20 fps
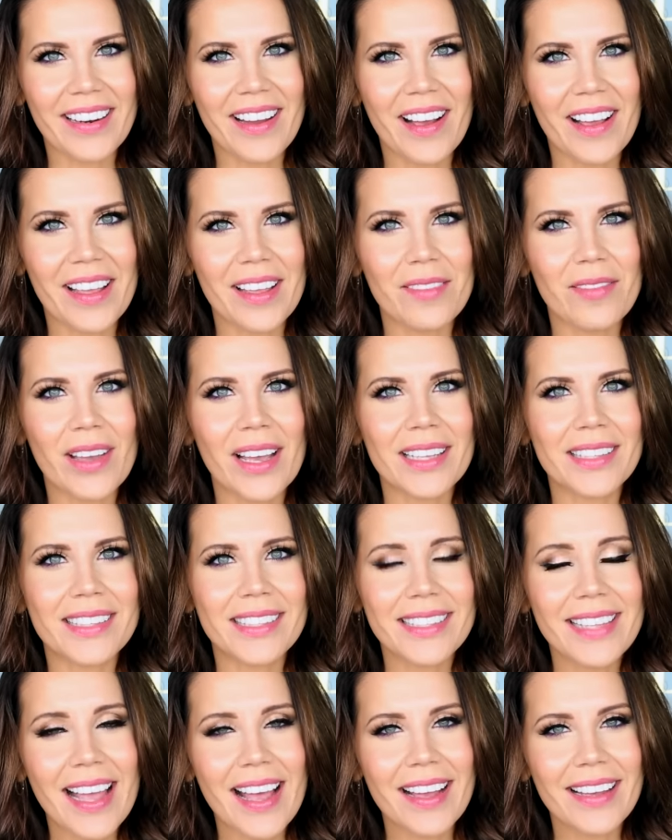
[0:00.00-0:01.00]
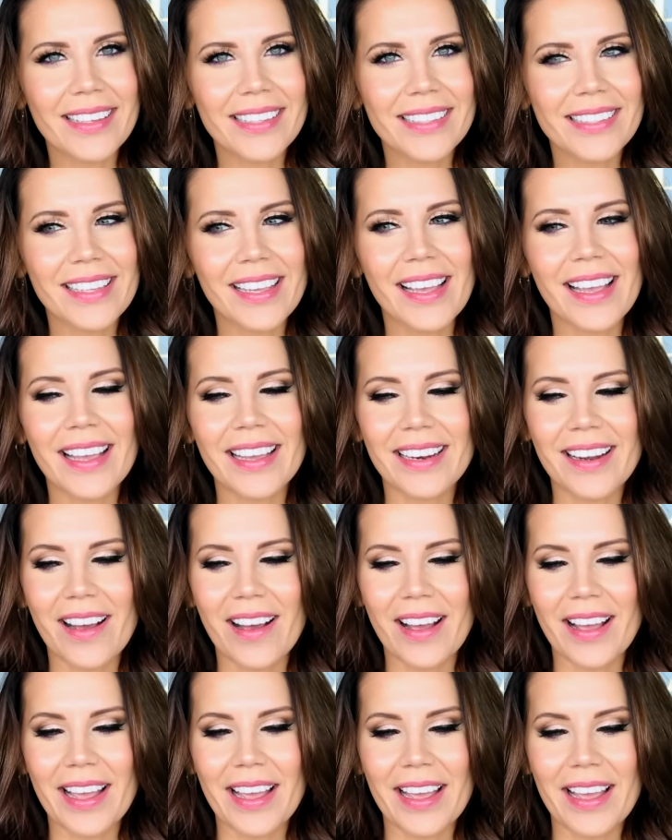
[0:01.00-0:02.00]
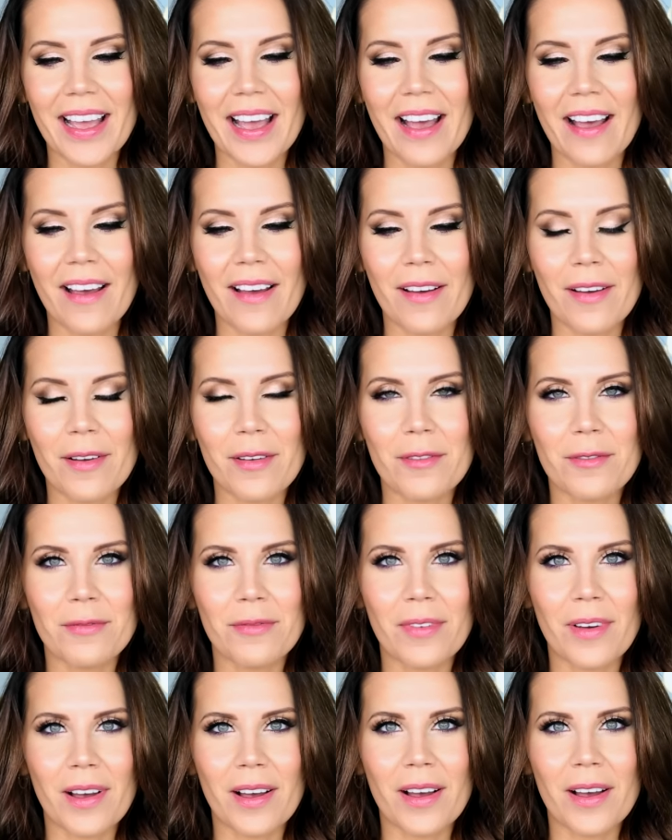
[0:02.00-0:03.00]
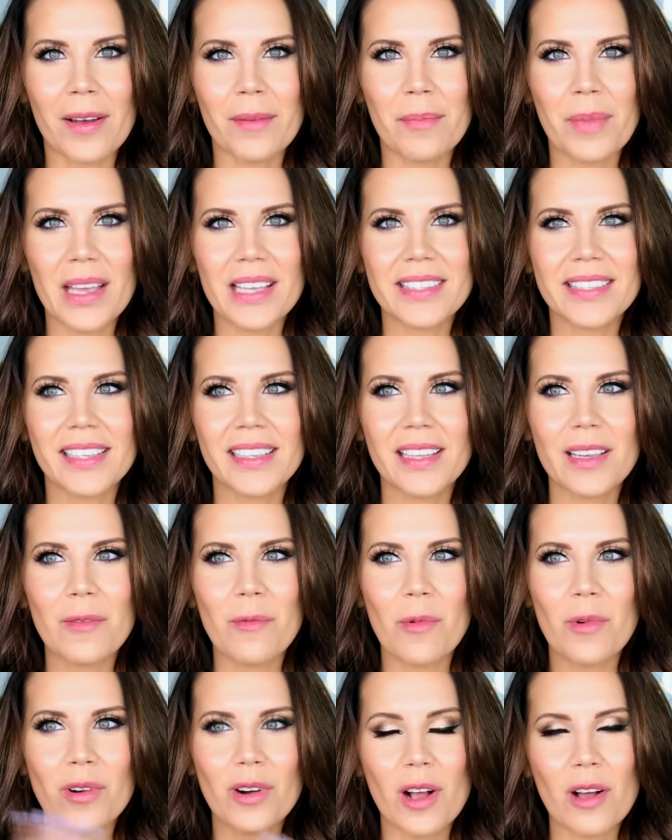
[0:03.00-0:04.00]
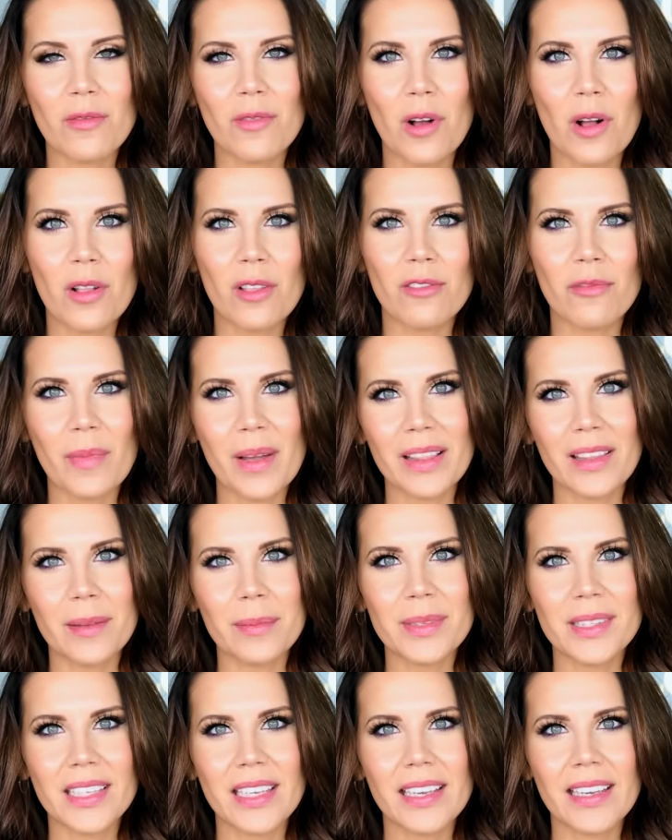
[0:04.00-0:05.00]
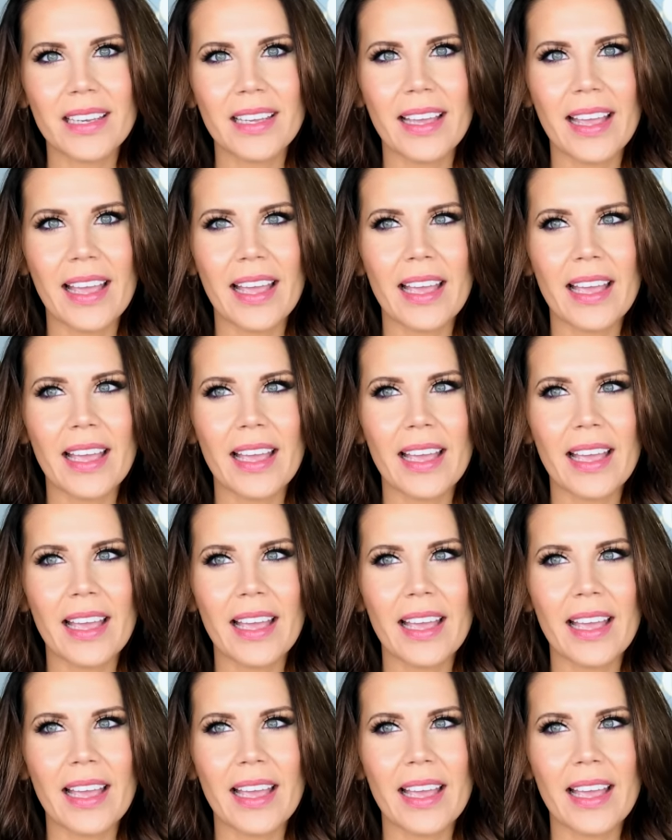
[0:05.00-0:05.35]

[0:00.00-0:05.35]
and I have had snacks and I have uh, basically worn off all of my lipstick.